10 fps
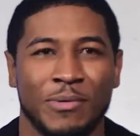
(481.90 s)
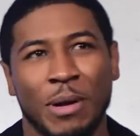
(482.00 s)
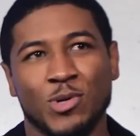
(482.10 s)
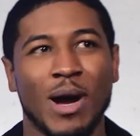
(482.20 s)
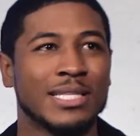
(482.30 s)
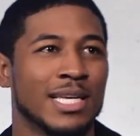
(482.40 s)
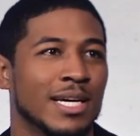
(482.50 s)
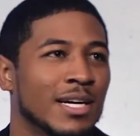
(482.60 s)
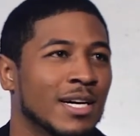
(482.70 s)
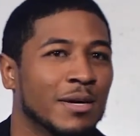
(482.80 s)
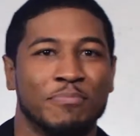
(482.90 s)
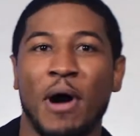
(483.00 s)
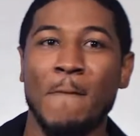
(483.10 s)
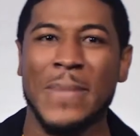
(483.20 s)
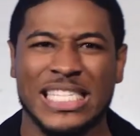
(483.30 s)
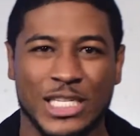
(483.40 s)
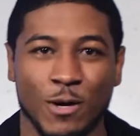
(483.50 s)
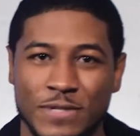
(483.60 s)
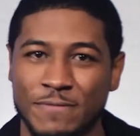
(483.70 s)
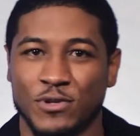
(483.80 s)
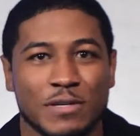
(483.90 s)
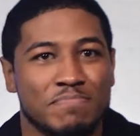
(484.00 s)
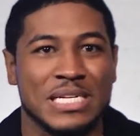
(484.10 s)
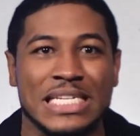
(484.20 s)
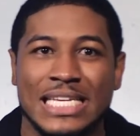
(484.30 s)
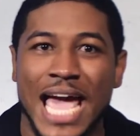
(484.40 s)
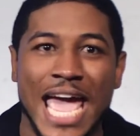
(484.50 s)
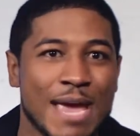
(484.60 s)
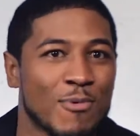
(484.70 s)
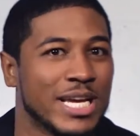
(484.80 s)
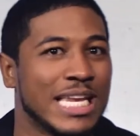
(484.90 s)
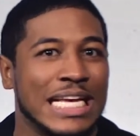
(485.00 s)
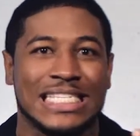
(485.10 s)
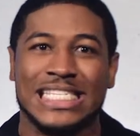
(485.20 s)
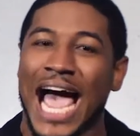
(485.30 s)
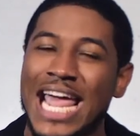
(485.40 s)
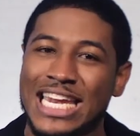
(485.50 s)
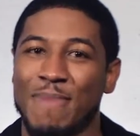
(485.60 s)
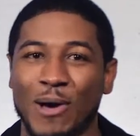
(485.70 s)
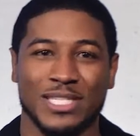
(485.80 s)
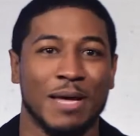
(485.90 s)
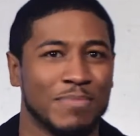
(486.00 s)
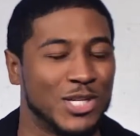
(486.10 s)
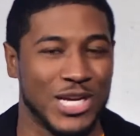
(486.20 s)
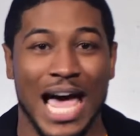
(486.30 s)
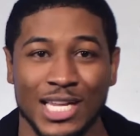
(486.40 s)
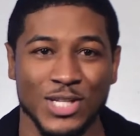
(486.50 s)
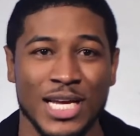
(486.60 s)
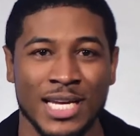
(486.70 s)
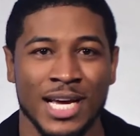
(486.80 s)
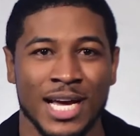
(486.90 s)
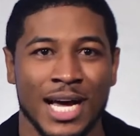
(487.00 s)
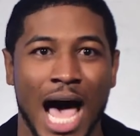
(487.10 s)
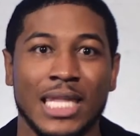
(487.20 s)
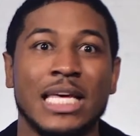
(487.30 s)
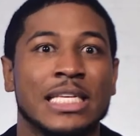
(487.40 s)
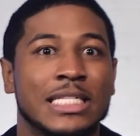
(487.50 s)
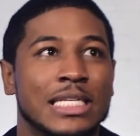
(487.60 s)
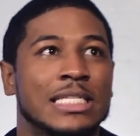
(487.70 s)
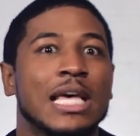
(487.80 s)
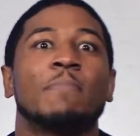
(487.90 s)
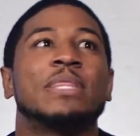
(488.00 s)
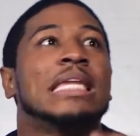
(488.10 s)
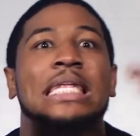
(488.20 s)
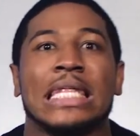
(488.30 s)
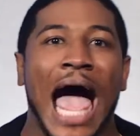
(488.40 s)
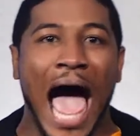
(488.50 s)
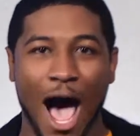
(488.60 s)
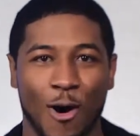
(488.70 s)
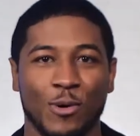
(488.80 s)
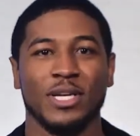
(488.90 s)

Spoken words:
When I'm trying to pump myself up for a big game or get excited about something challenging, I listen to something loud.